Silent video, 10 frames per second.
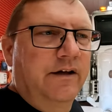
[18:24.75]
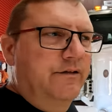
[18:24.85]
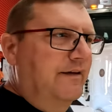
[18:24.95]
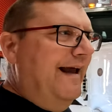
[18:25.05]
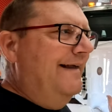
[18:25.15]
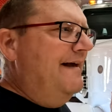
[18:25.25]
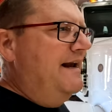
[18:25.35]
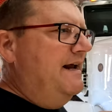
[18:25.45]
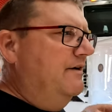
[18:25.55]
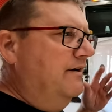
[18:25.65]
so they had
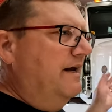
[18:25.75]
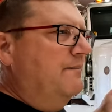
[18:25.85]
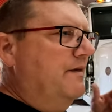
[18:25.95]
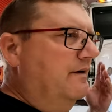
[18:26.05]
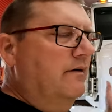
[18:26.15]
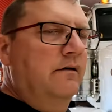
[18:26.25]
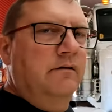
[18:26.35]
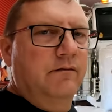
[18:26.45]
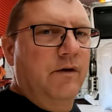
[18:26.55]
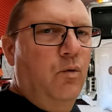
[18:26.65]
that heater to keep the
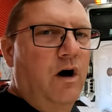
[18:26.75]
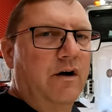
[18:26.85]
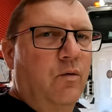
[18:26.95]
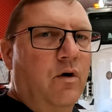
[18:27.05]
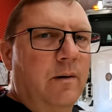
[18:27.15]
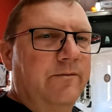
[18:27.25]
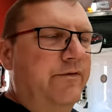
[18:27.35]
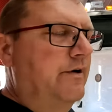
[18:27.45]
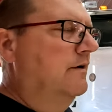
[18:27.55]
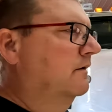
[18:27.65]
water warm
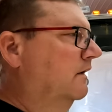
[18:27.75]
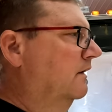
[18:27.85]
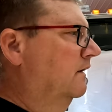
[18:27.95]
for